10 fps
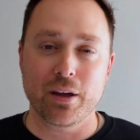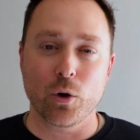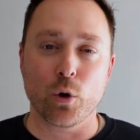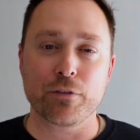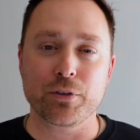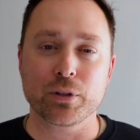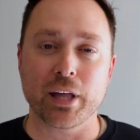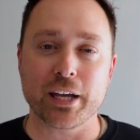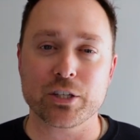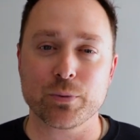Or if you'd
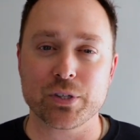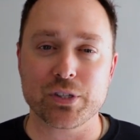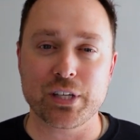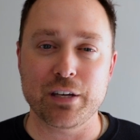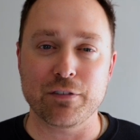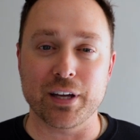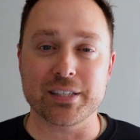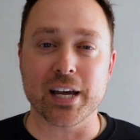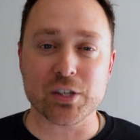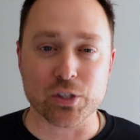like to receive a
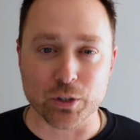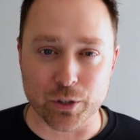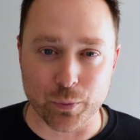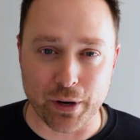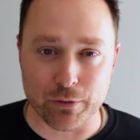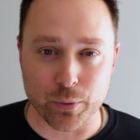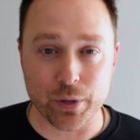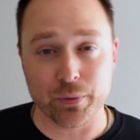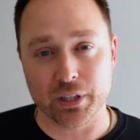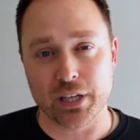text alert whenever we
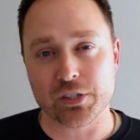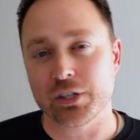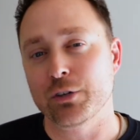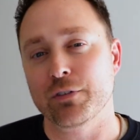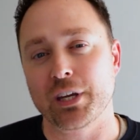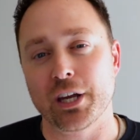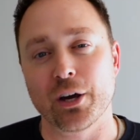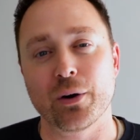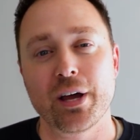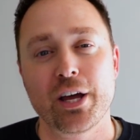release a new
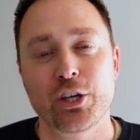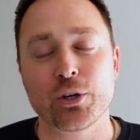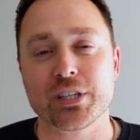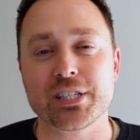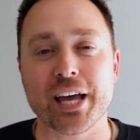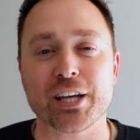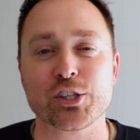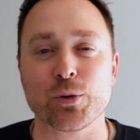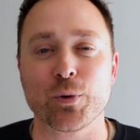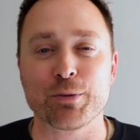video, you can
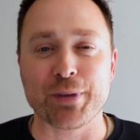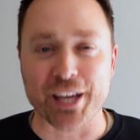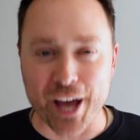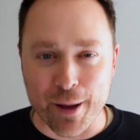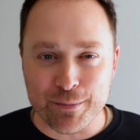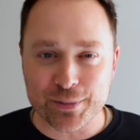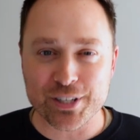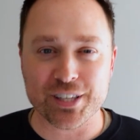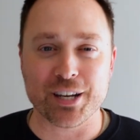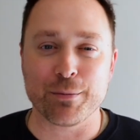text the word become
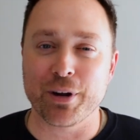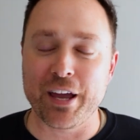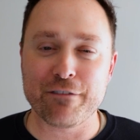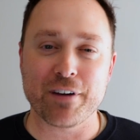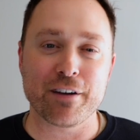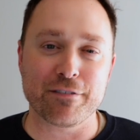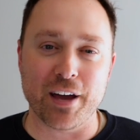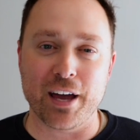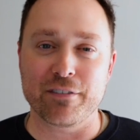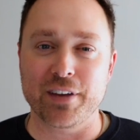to the number
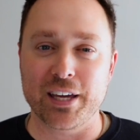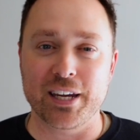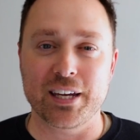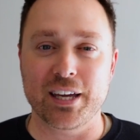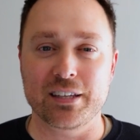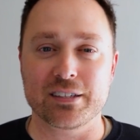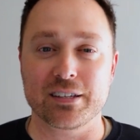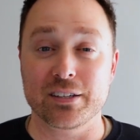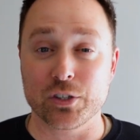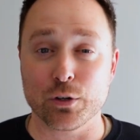
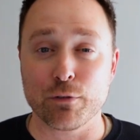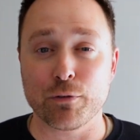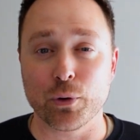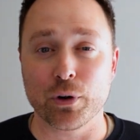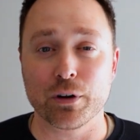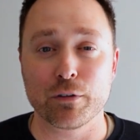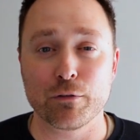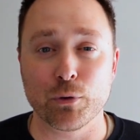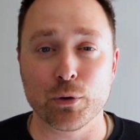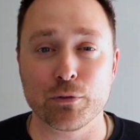
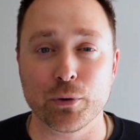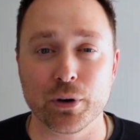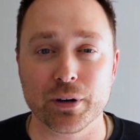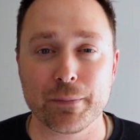855-888-0444.